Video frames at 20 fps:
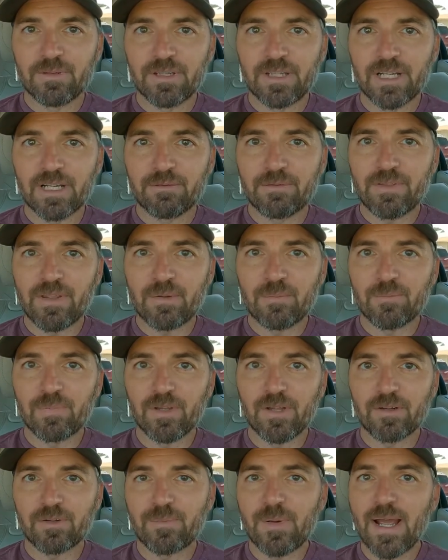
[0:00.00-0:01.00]
get everything
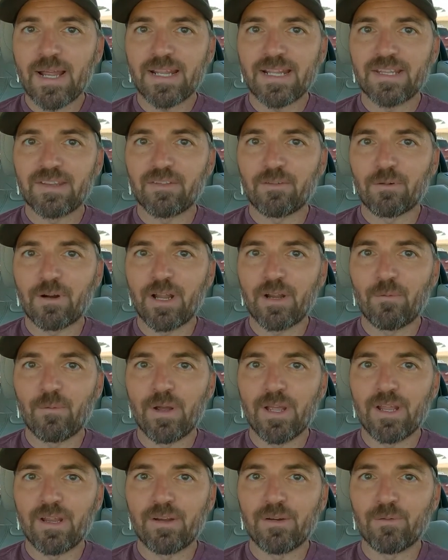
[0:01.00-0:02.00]
plugged back in the right
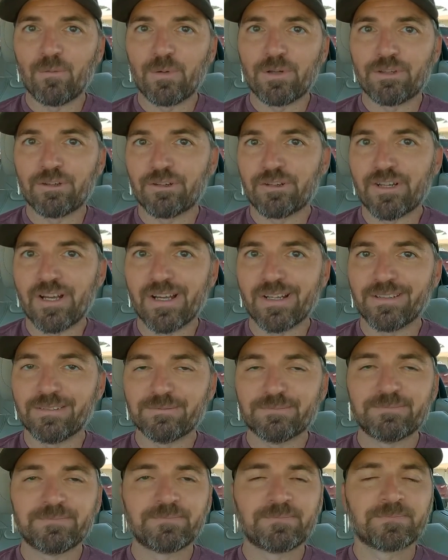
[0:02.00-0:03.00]
way when you're done.
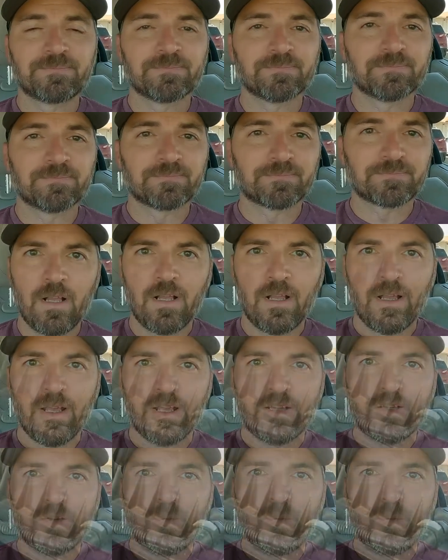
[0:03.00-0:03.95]
And